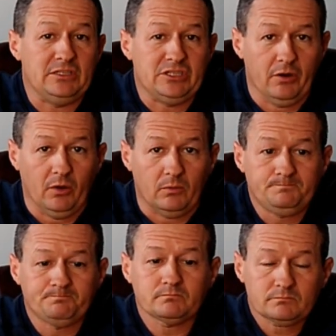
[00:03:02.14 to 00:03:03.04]
material.
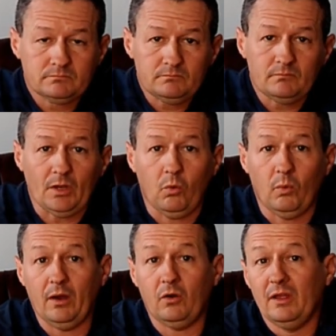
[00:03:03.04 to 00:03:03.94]

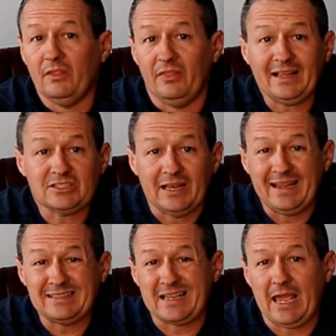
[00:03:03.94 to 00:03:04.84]
Well, that's
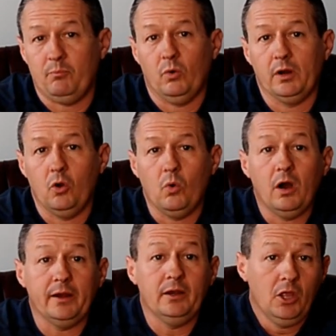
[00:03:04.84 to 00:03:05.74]
Landscape
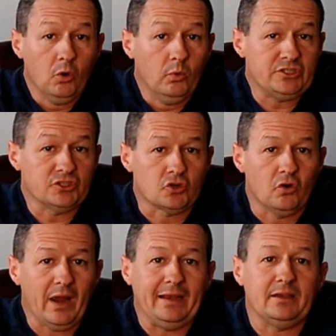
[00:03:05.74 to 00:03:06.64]
101, which is
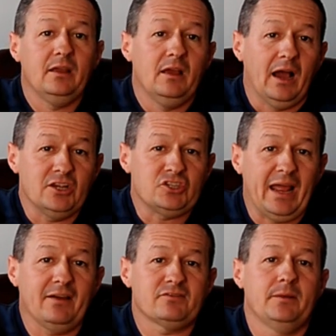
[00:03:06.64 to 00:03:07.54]
great. I should
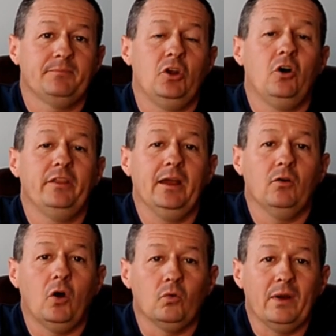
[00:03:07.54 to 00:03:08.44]
have something on
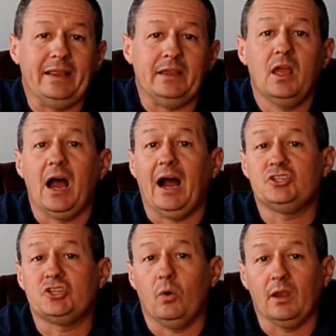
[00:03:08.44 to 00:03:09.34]
there already. I
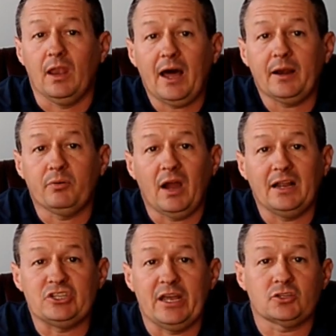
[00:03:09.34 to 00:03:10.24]
show a lot of
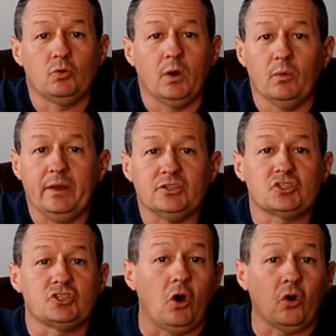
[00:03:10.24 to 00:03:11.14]
projects where we
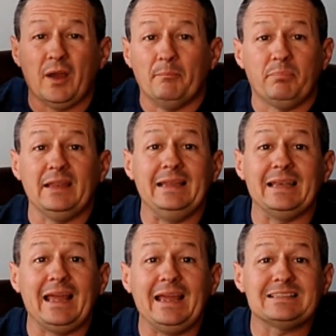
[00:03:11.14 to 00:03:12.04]
install
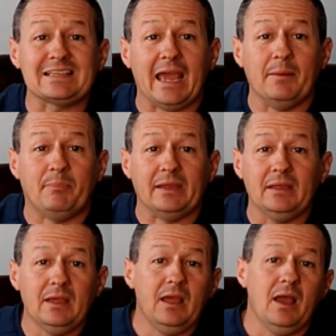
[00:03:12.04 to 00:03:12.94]
complete
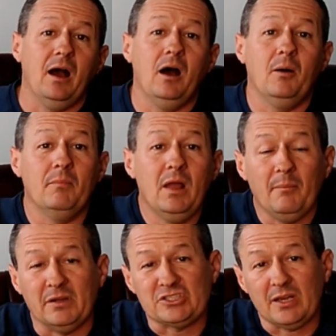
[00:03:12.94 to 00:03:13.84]
landscaping,
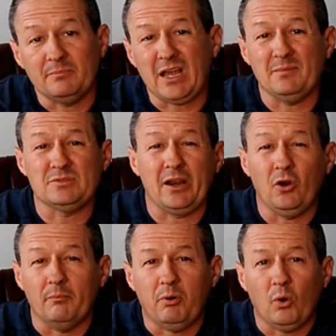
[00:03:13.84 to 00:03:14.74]
but sometimes I
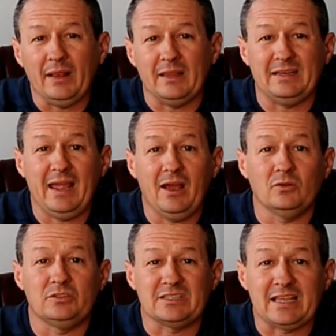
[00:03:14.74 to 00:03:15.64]
don't boil it
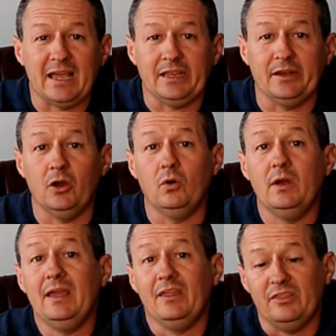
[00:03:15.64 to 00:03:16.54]
down to say, you
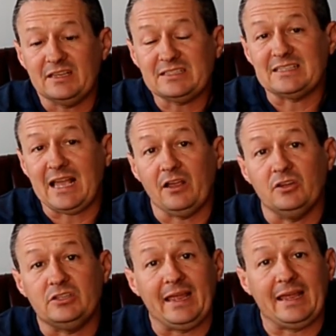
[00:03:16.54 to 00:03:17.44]
know, this is how
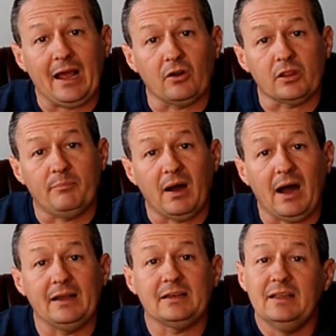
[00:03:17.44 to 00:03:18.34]
you take it out of the
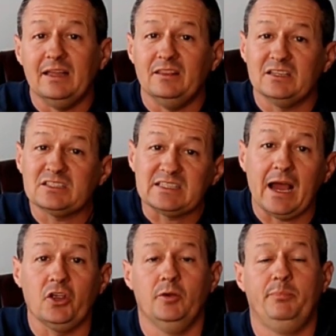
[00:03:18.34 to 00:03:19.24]
pot, and this is
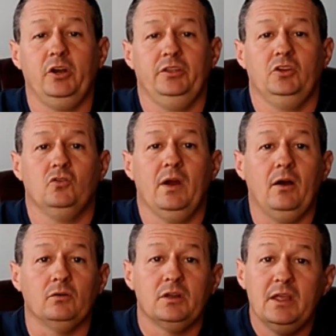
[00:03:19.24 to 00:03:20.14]
how you put it in the
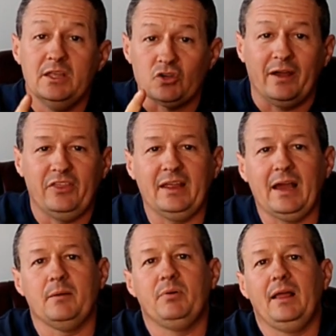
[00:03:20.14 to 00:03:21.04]
ground. So I think
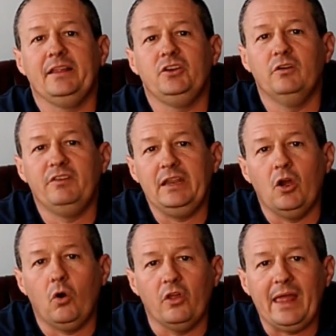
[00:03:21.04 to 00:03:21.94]
I could probably do a
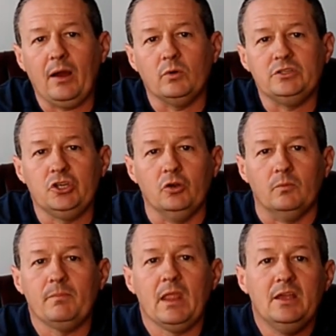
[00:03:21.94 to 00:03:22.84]
video on that one
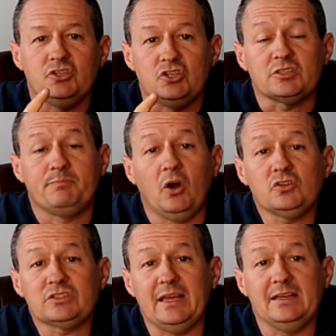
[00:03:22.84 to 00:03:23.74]
too. Just
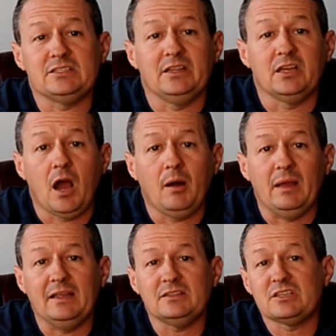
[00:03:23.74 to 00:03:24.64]
post things in the
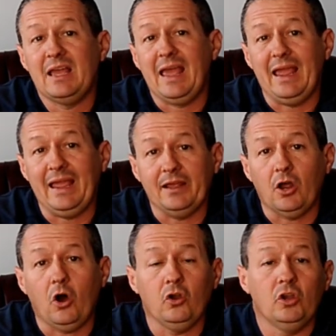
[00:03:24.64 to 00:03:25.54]
comments, and
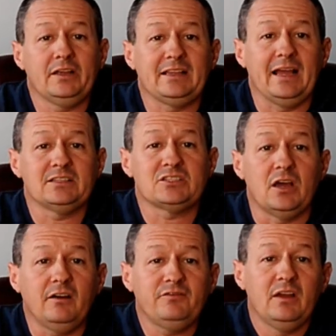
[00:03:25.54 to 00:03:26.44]
I'll look at that
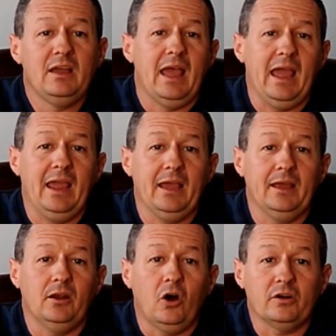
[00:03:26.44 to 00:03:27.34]
stuff,
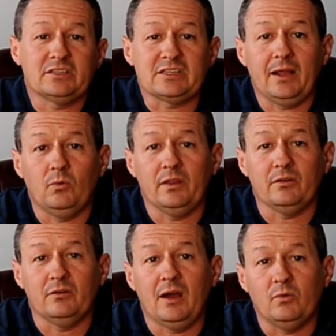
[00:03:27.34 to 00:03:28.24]
and I'll decide
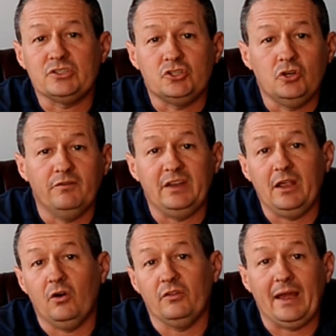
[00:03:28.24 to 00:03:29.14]
whether or not we should do a
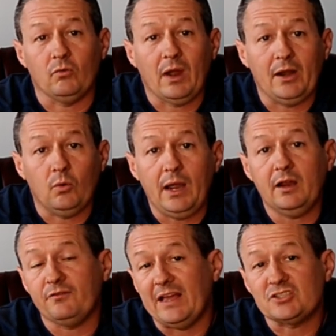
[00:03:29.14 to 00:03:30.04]
video on that right away,
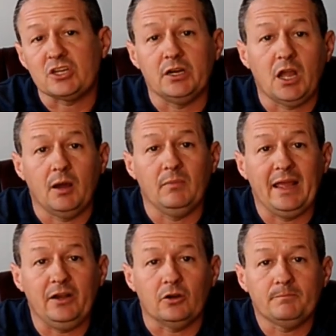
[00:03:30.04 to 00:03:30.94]
or if that's going to come
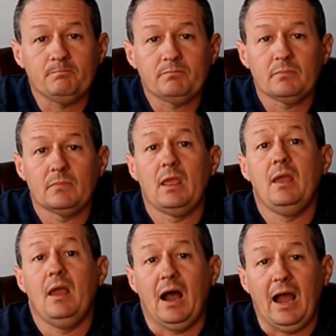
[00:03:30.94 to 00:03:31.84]
later.
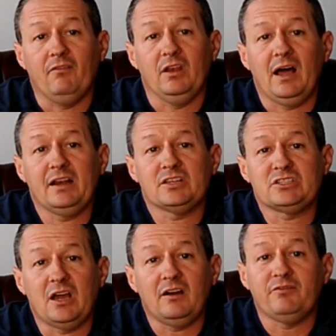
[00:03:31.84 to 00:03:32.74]
I have a lot of
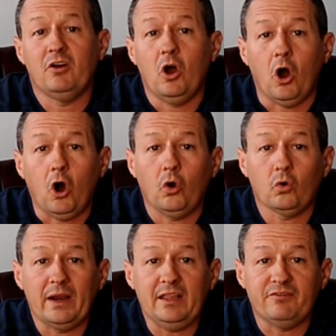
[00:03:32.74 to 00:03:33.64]
stuff
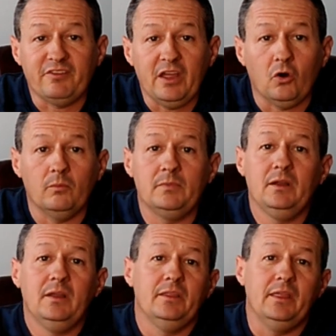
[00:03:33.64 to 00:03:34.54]
already
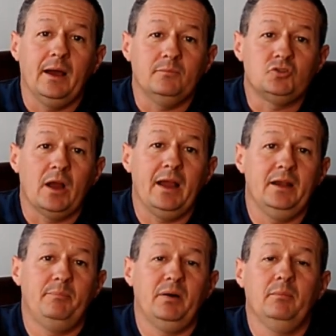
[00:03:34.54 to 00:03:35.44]
filmed that I'm trying
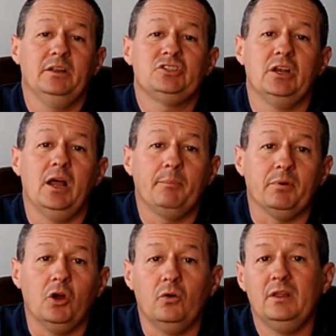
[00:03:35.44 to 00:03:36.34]
to publish and
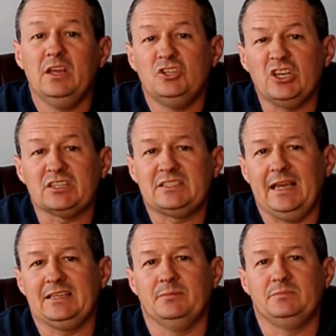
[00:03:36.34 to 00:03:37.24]
upload. Just
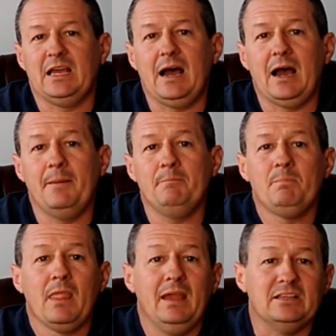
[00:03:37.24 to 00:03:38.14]
takes some time,
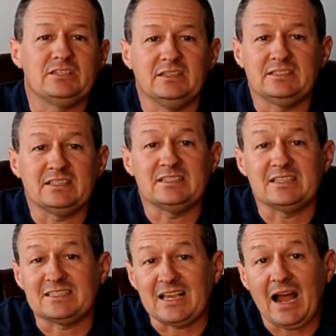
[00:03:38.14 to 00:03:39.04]
and since this is
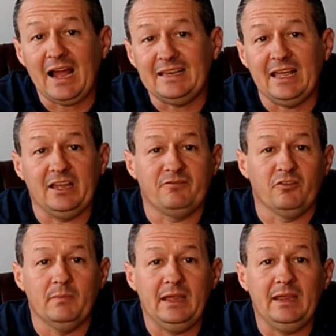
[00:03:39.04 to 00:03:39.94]
a side gig
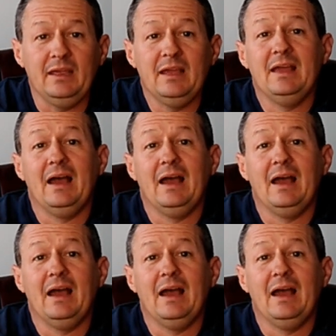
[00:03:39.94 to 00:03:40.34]
for me,